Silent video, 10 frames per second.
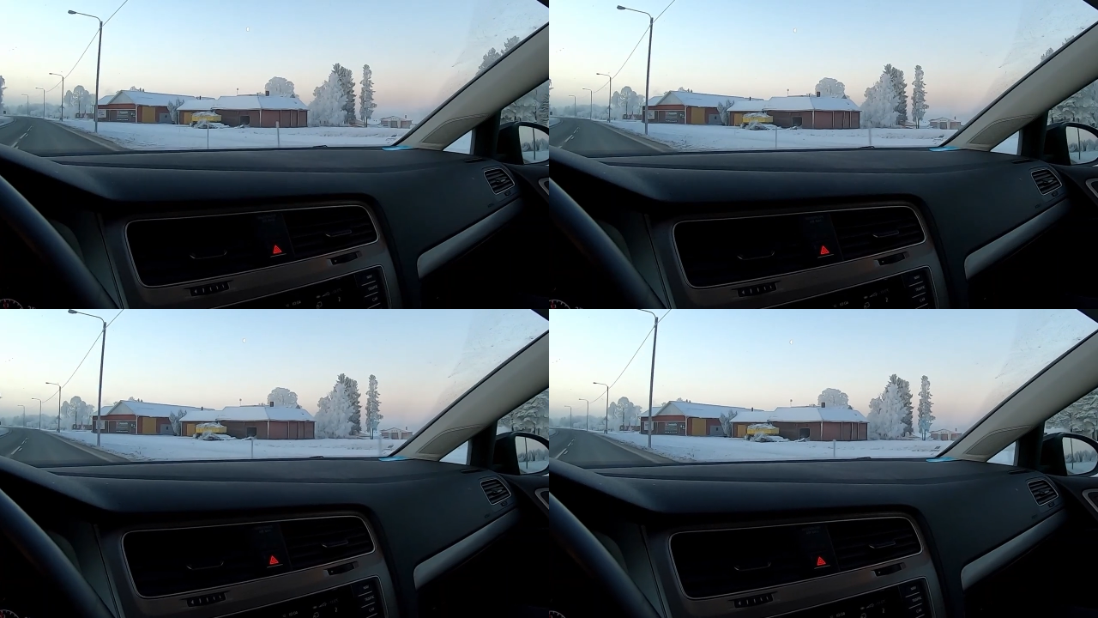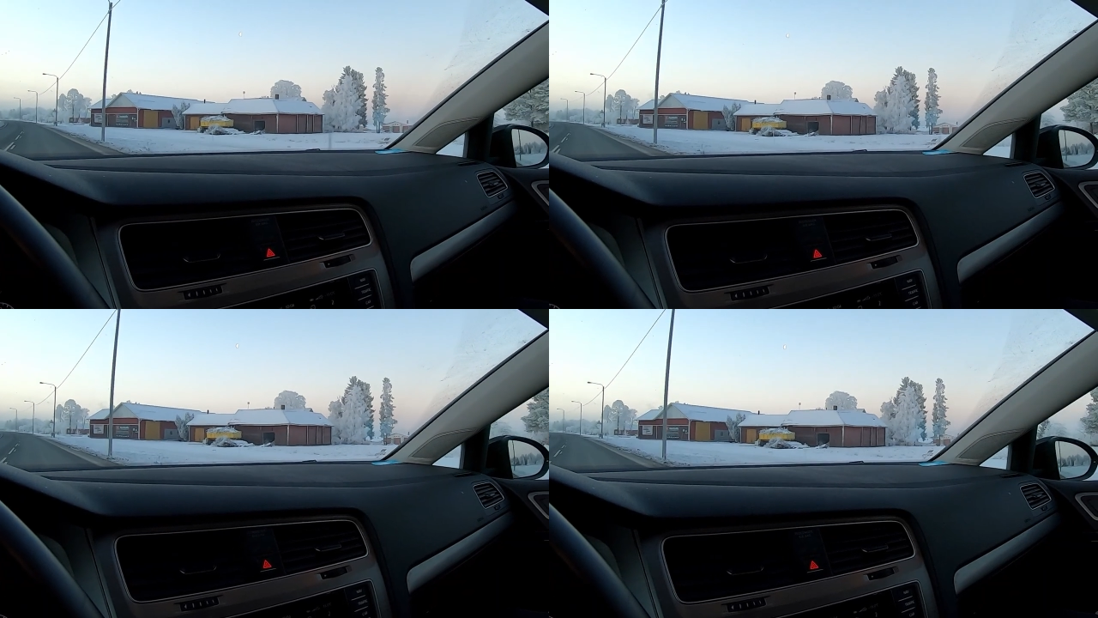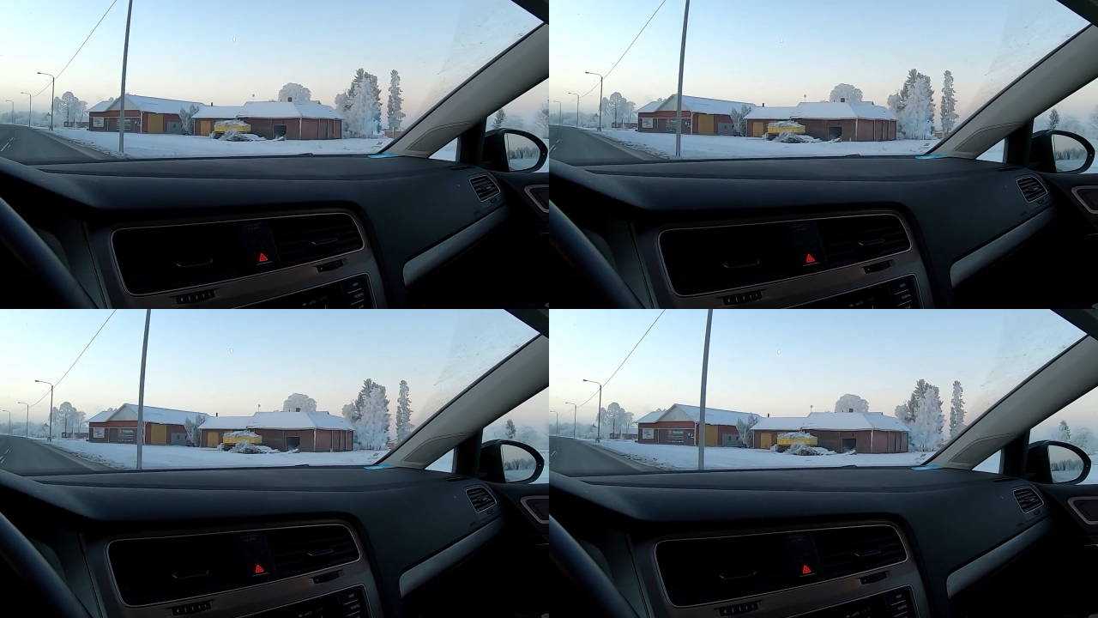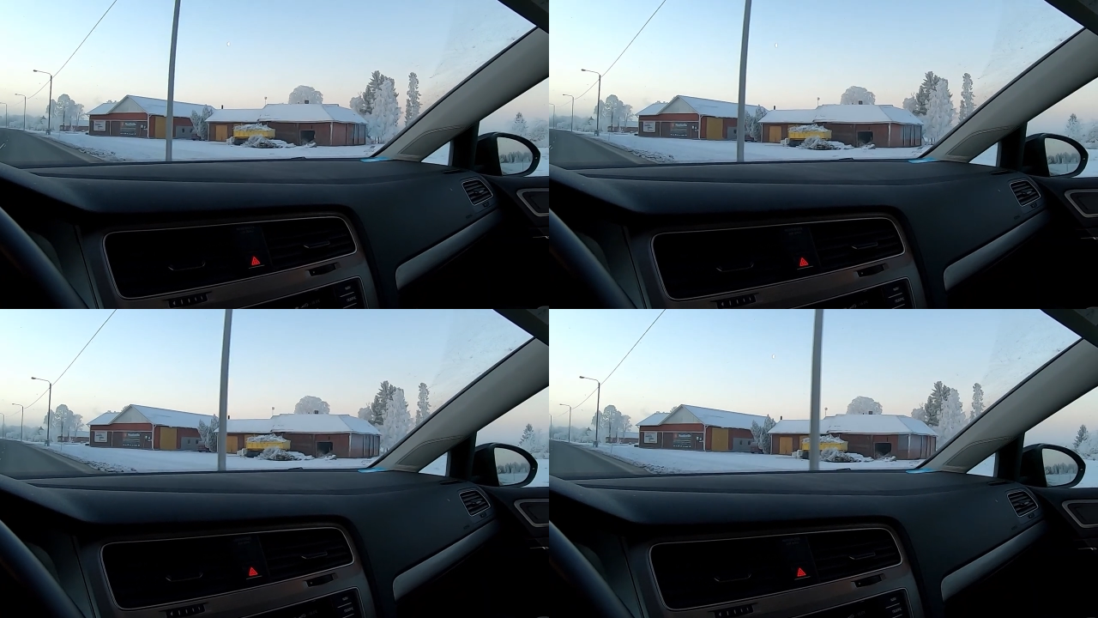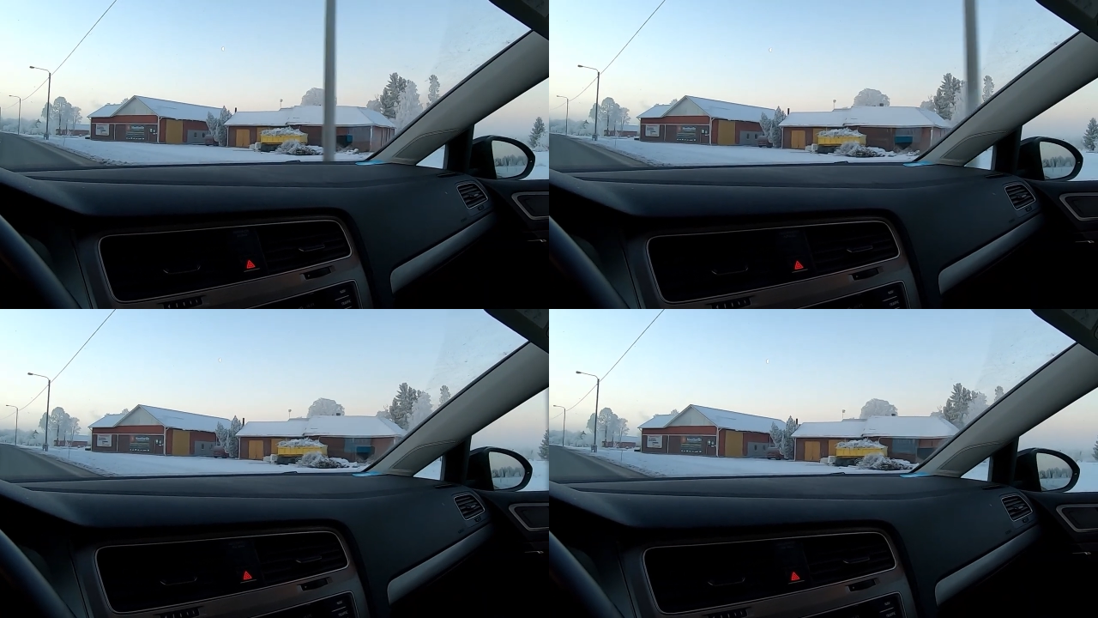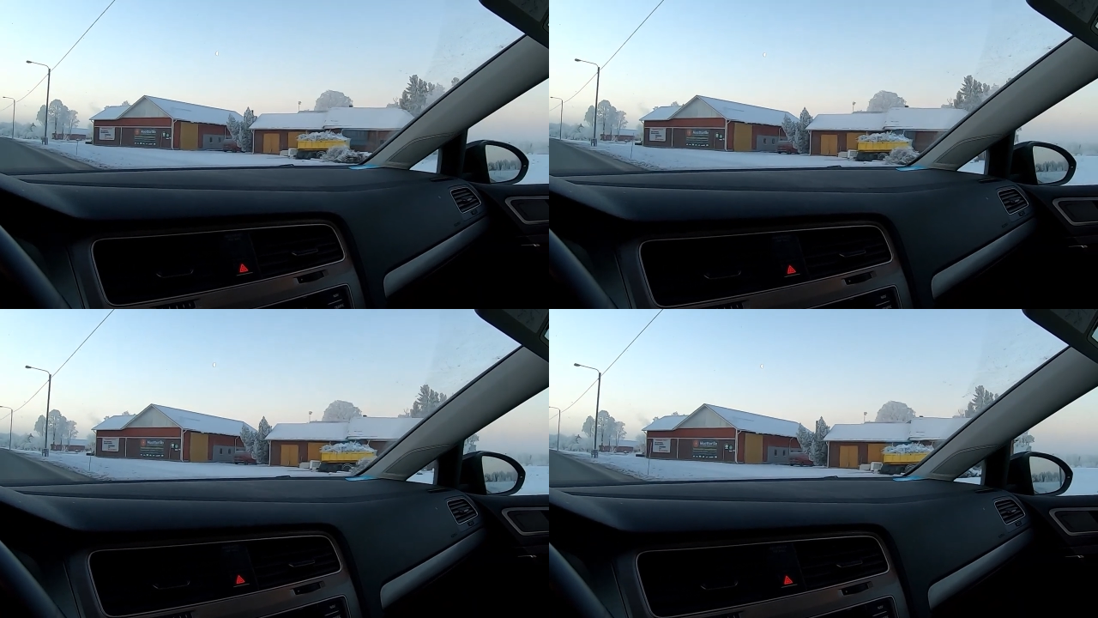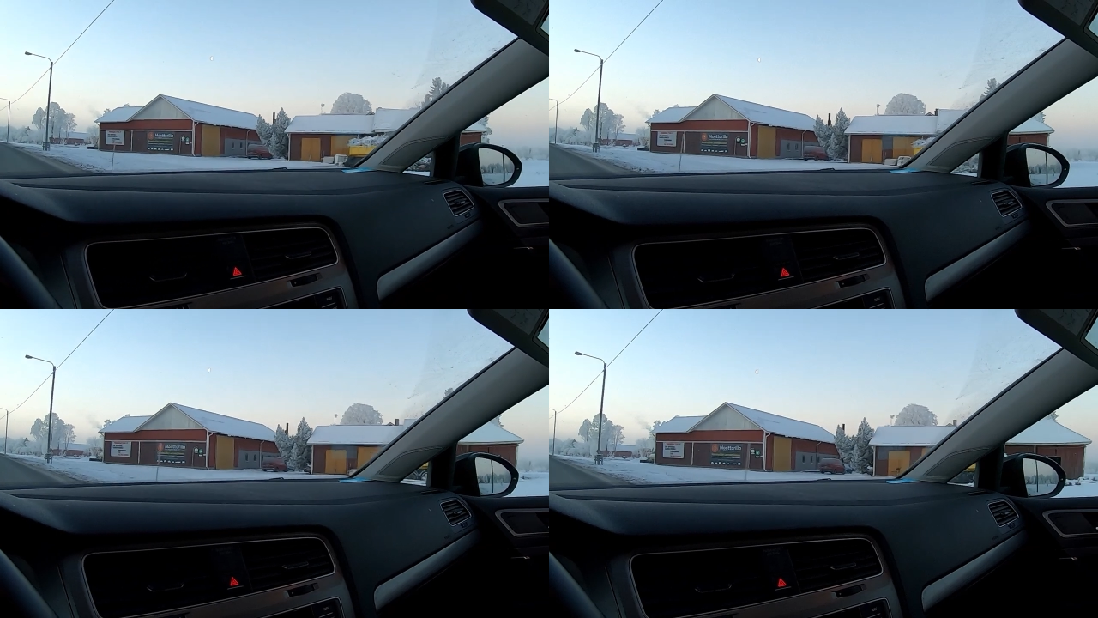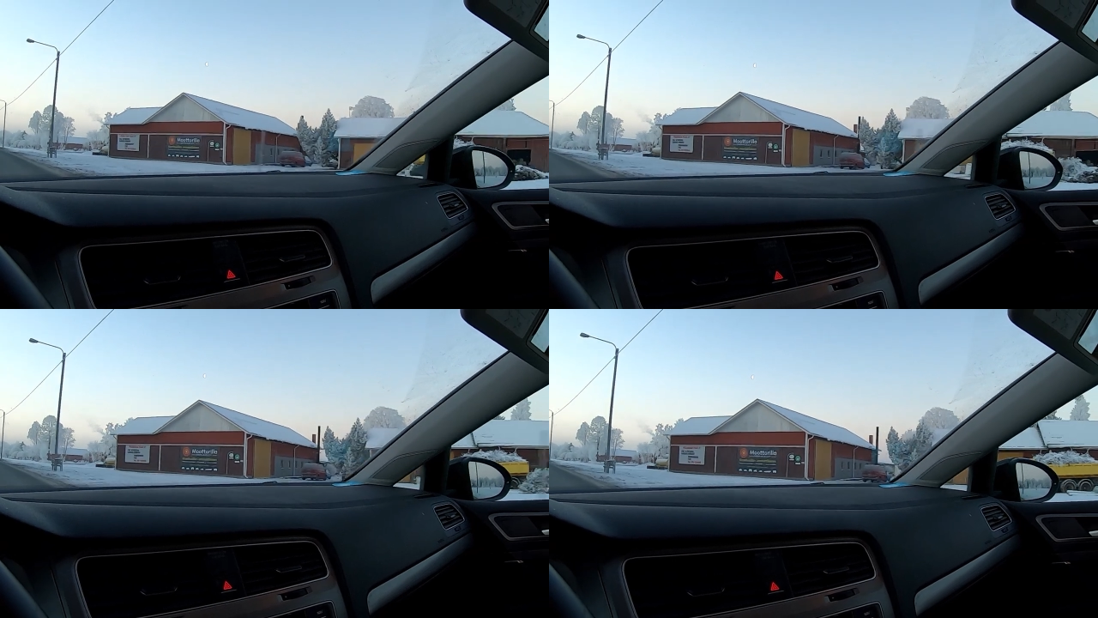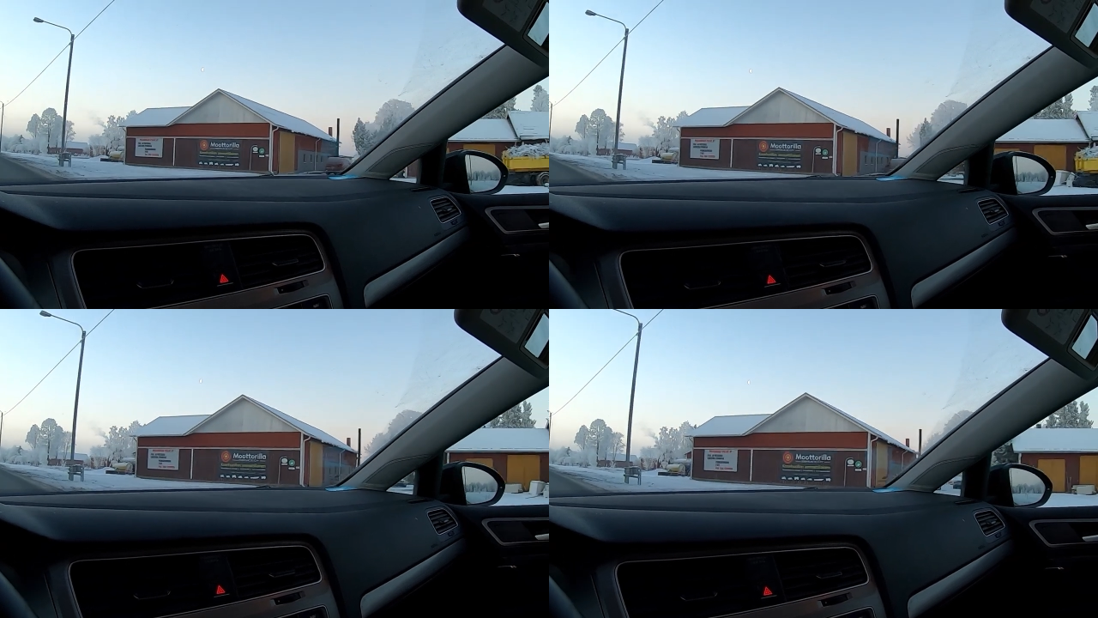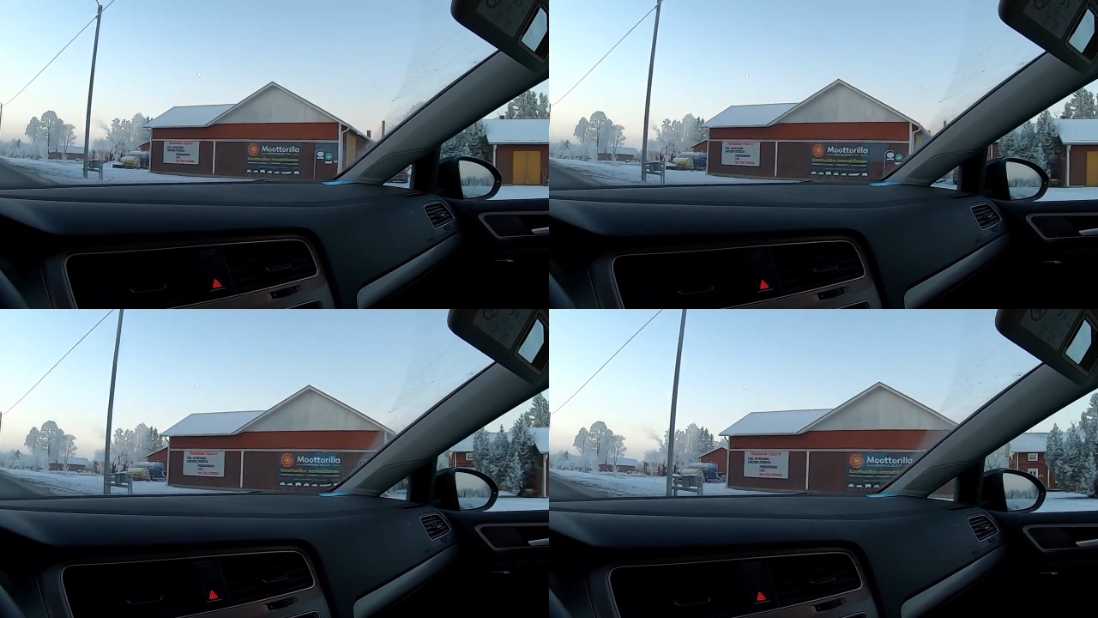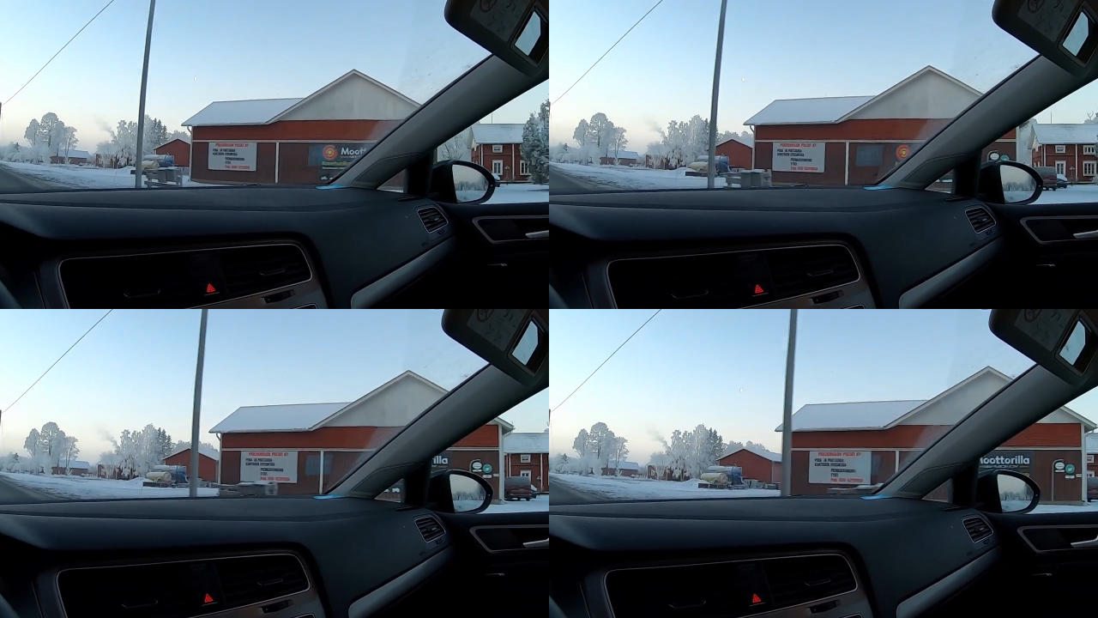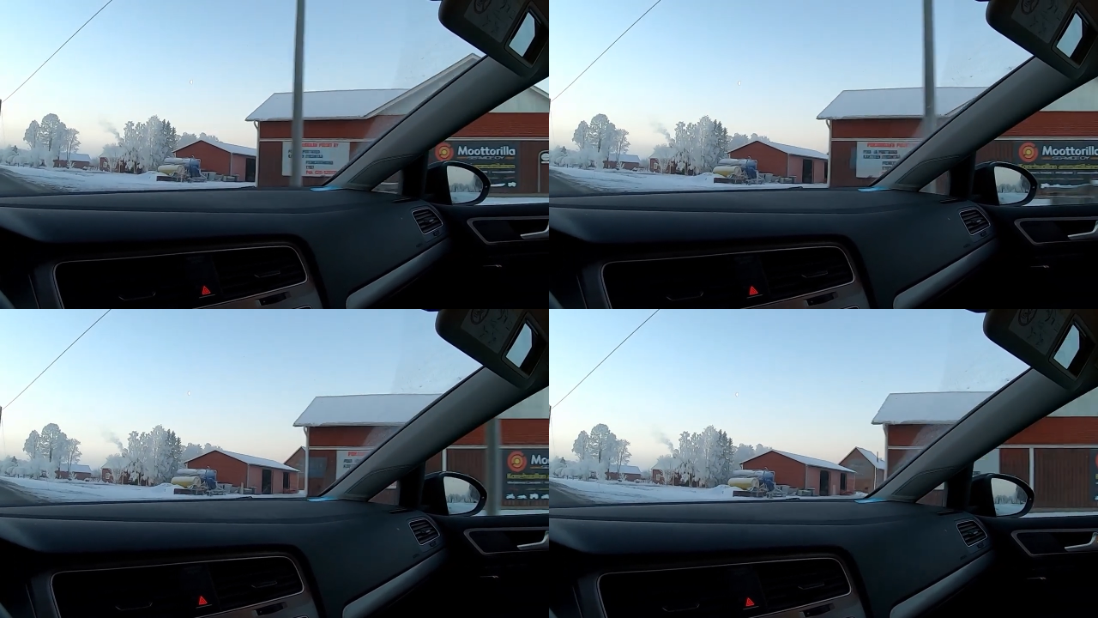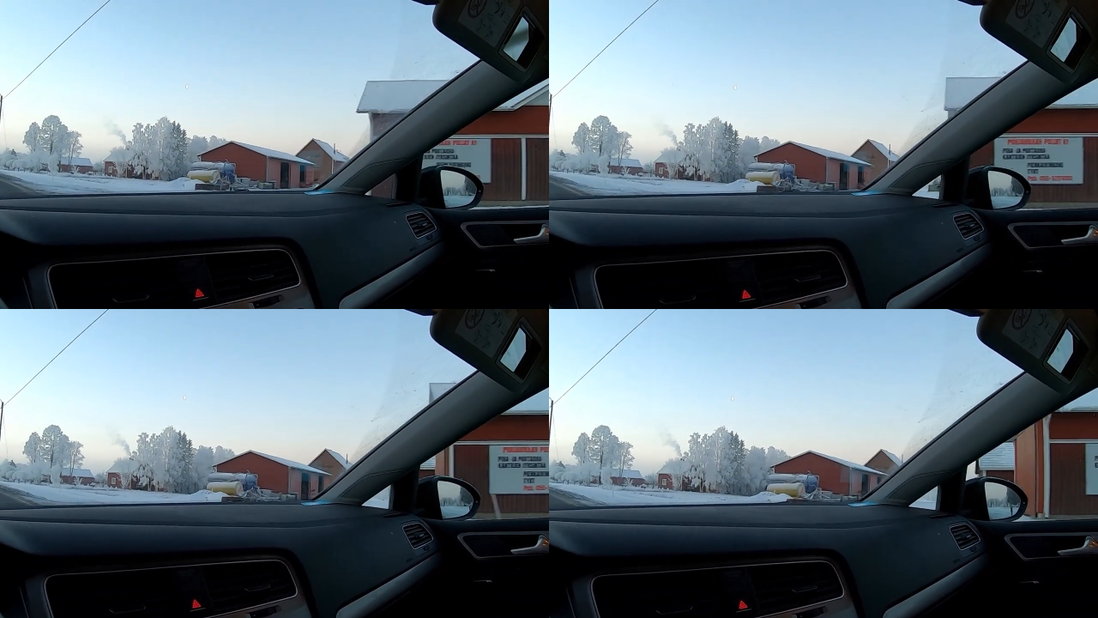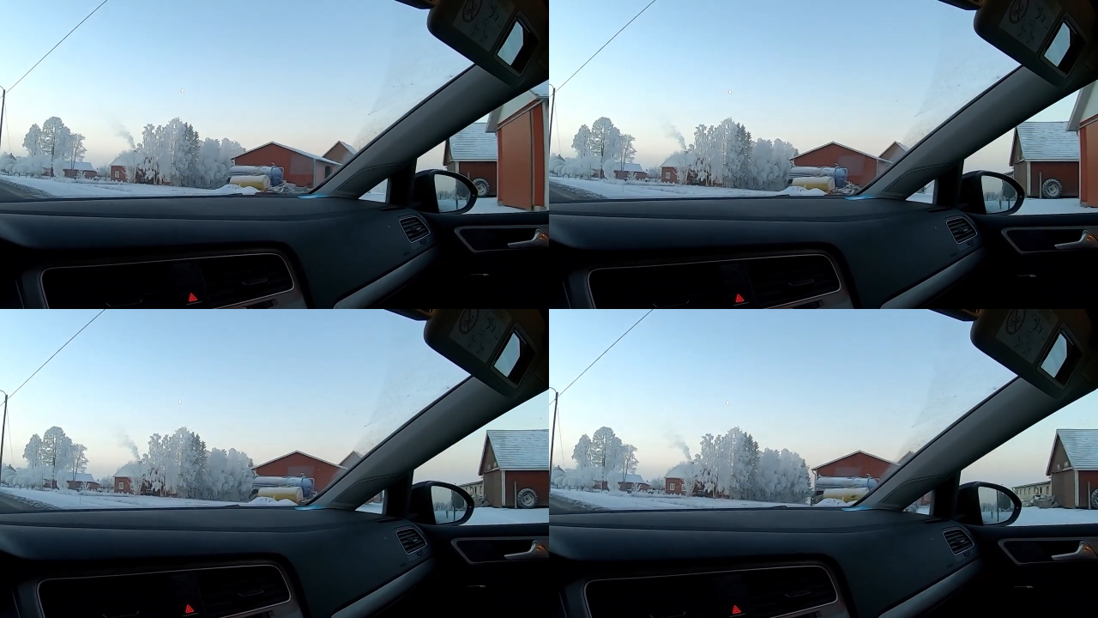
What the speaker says: No face is visible, so there are no lips to read.